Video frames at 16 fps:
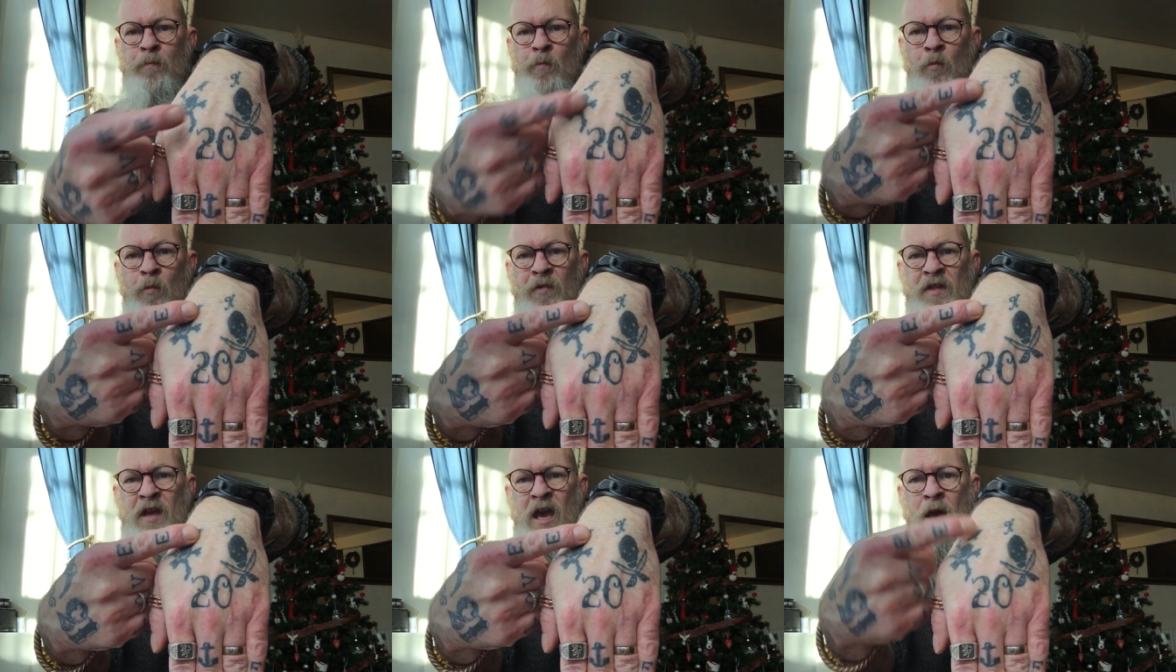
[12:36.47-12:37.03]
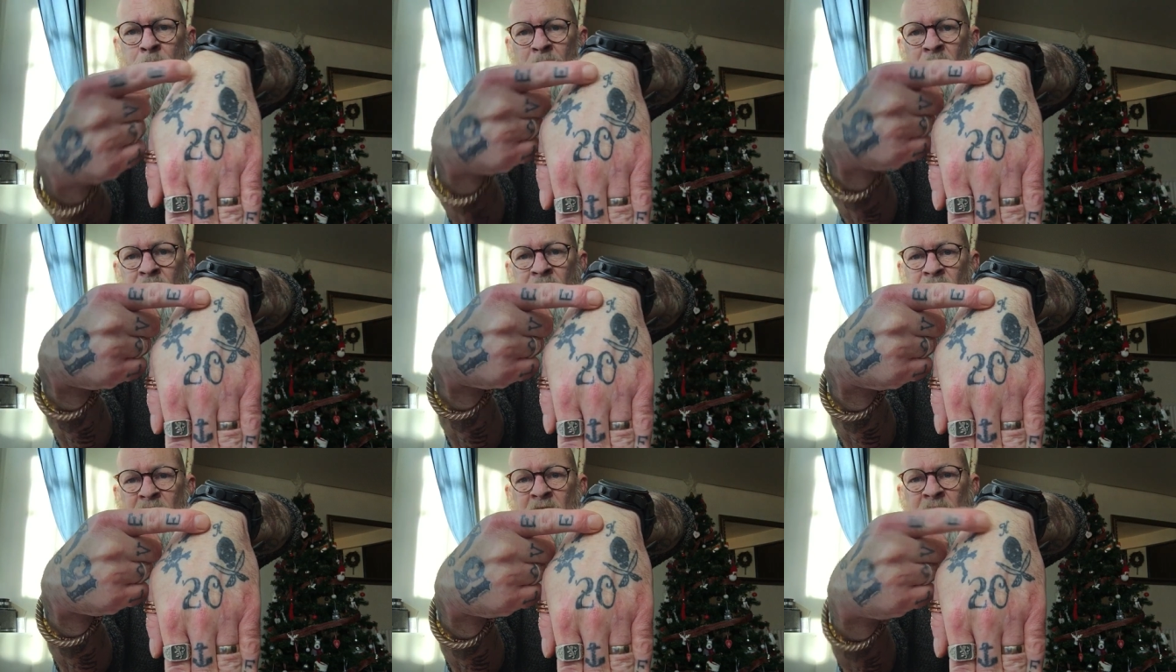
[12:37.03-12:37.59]
with the M
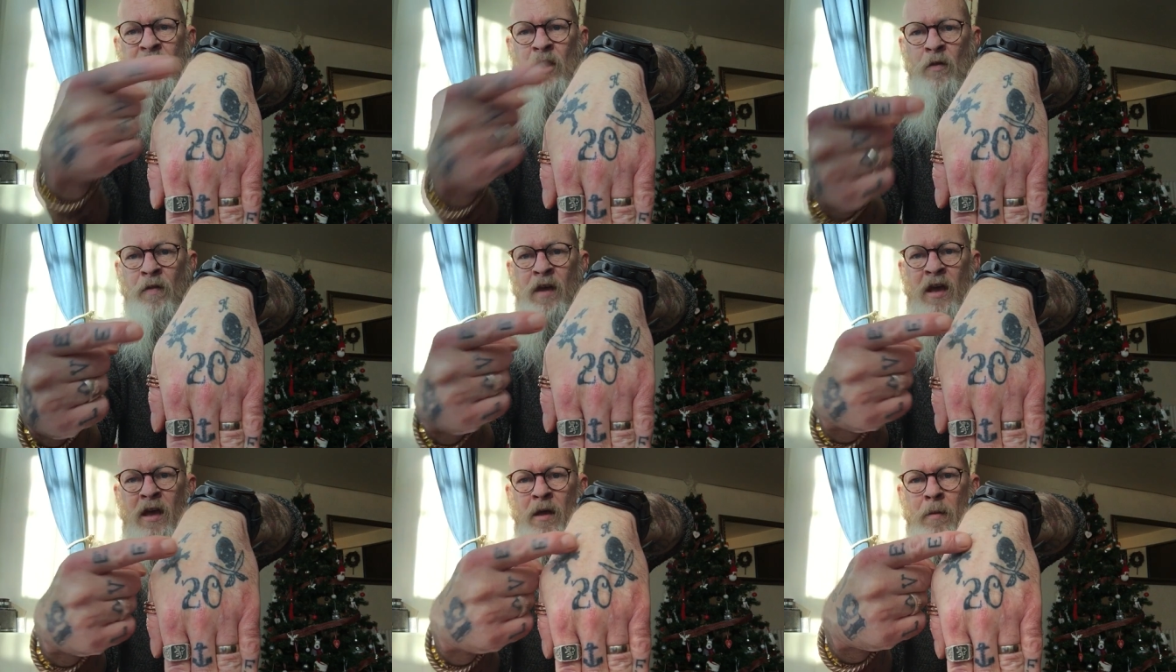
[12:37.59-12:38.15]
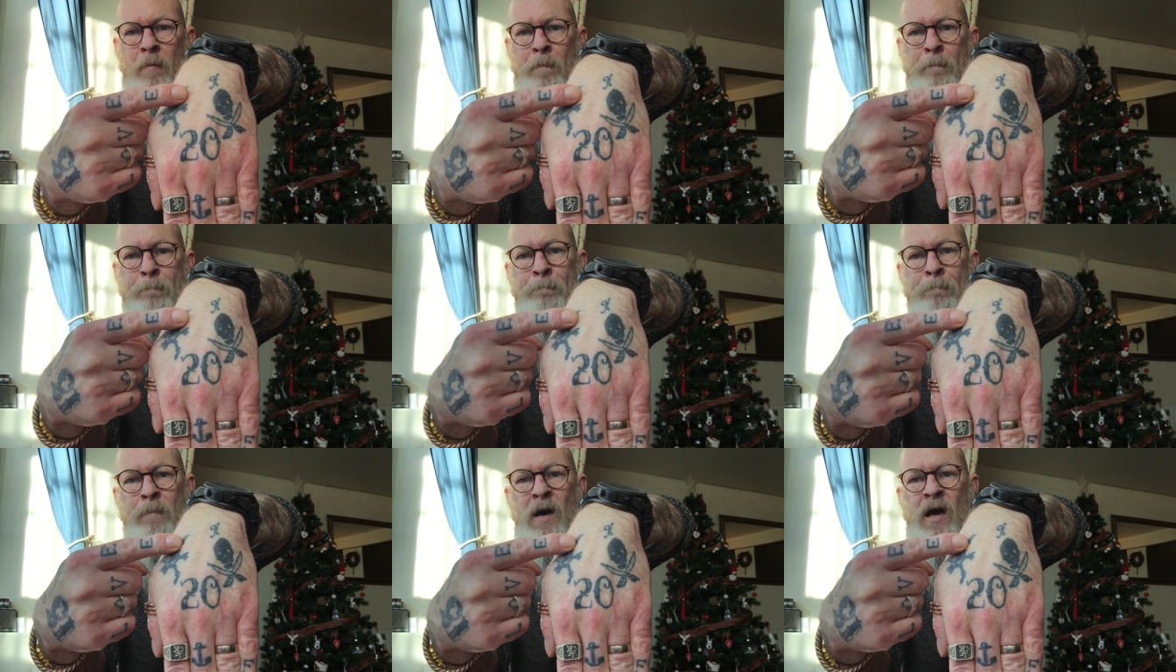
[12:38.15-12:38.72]
and the K on there,
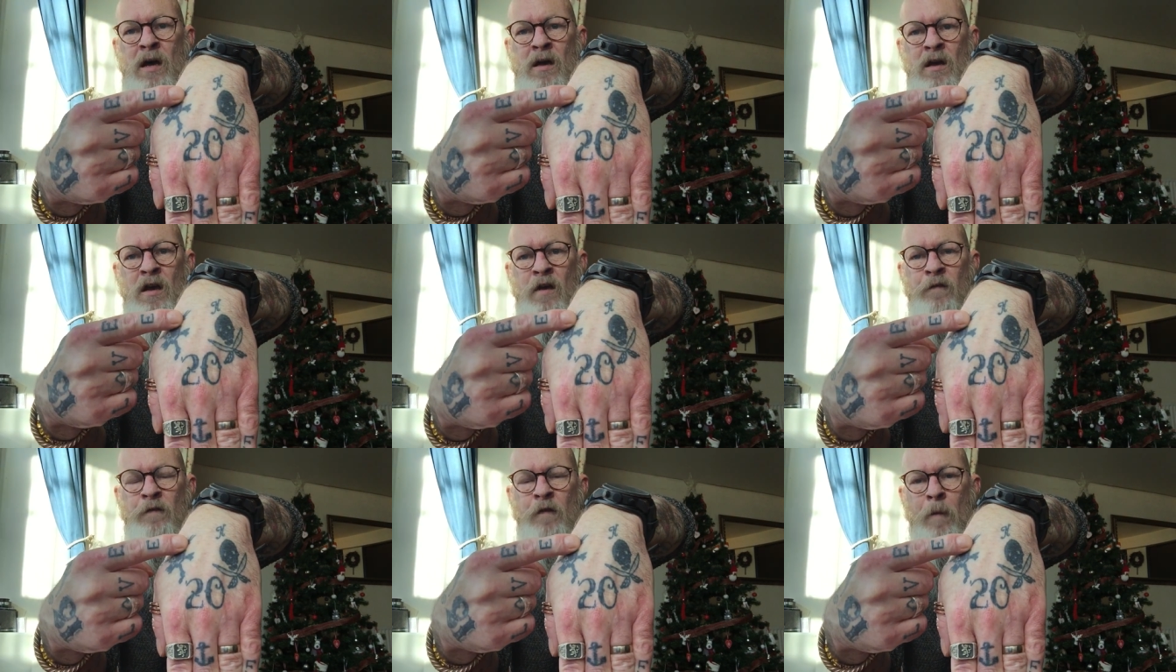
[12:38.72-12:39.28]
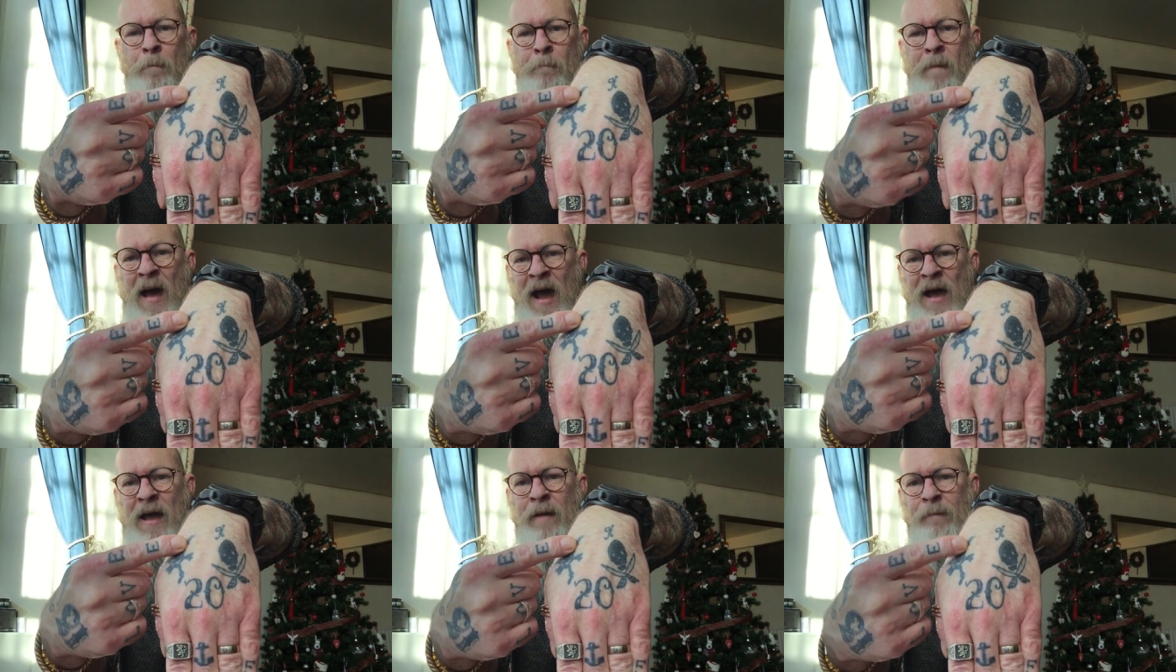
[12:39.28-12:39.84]
M for
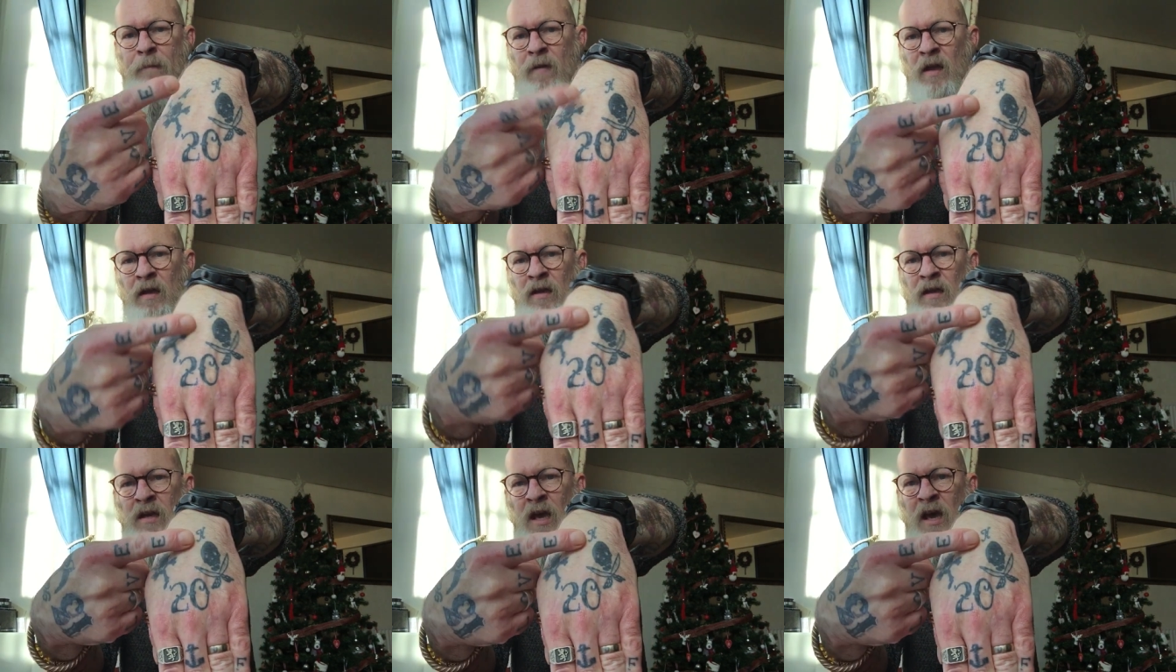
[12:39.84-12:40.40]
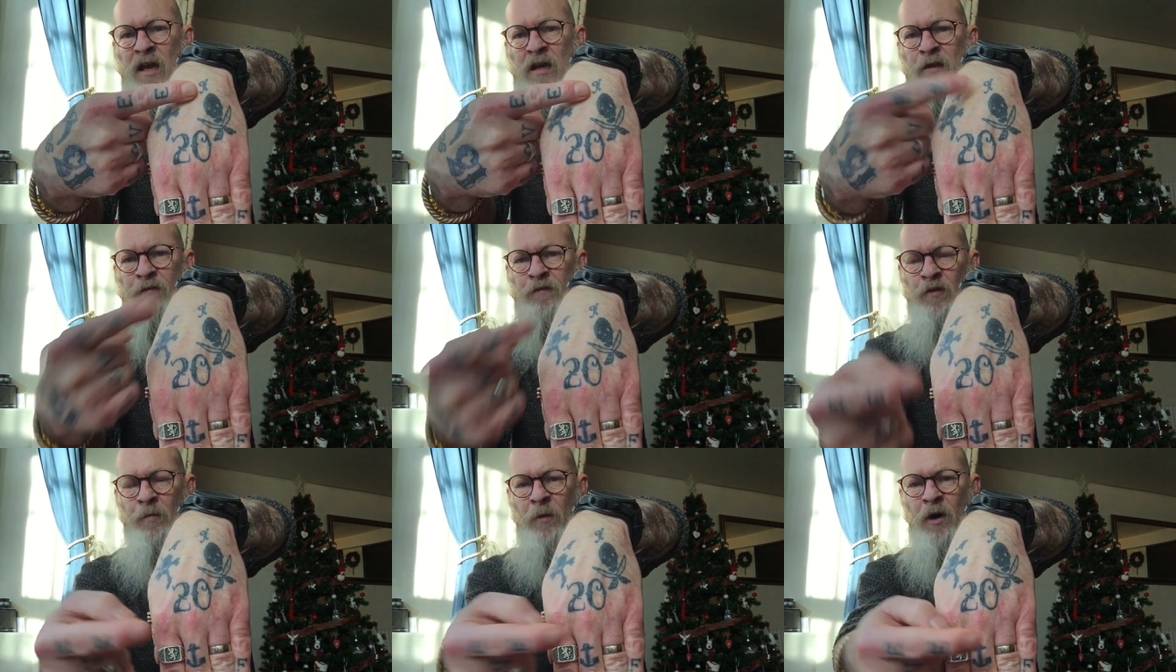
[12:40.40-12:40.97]
Matt and K
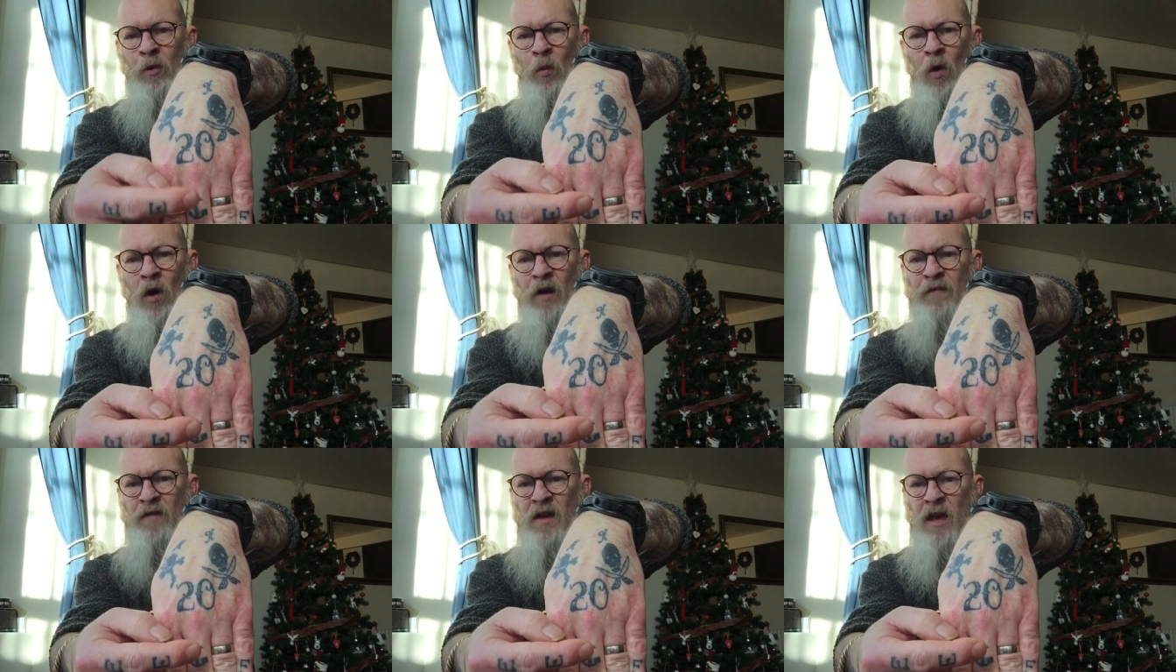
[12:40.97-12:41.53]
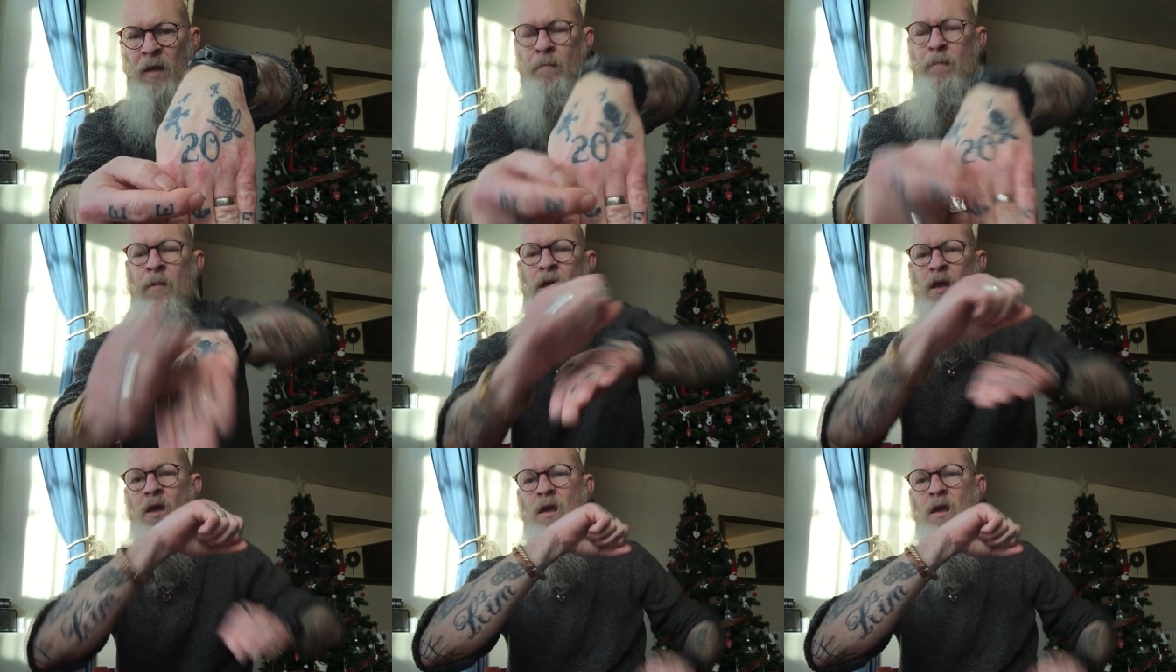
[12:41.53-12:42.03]
for my wife Kim.